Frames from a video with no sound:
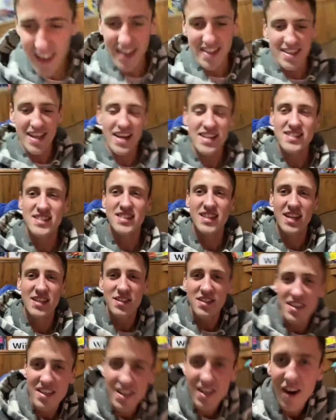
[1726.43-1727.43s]
like that's
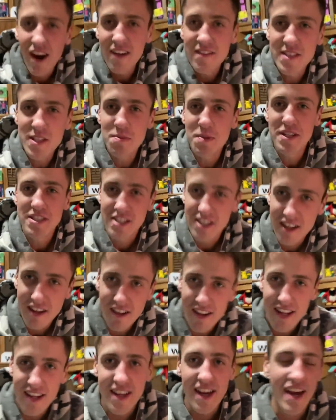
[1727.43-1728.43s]
that's you know, I've just been
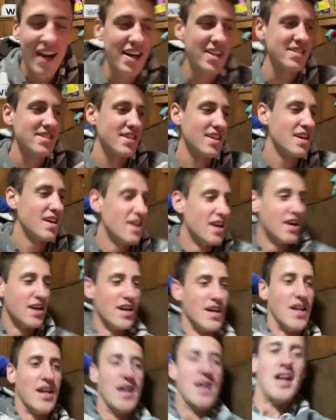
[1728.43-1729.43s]
chilling, guys.
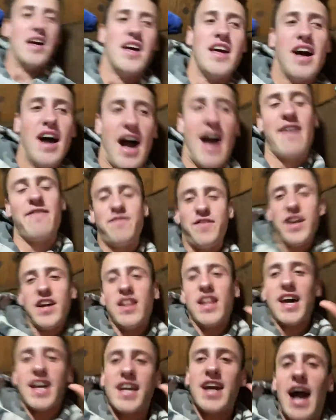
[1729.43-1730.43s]
I feel
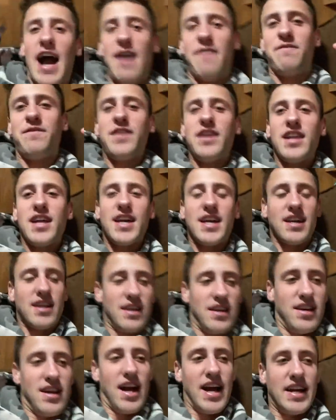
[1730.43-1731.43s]
like I feel like
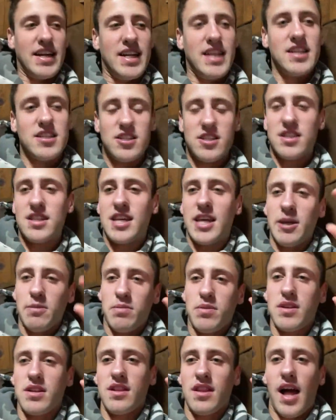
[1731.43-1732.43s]
I need to
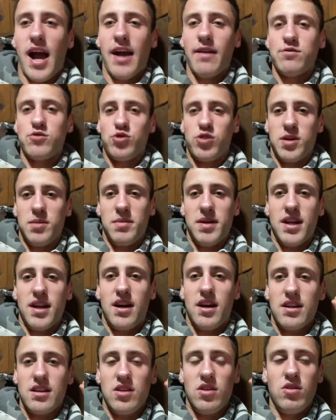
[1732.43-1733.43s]
keep live streaming
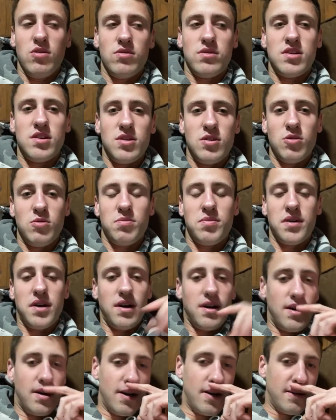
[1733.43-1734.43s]
on YouTube.
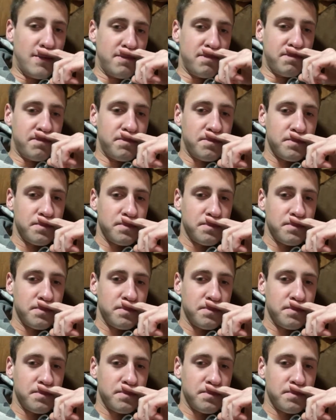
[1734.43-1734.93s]
Um,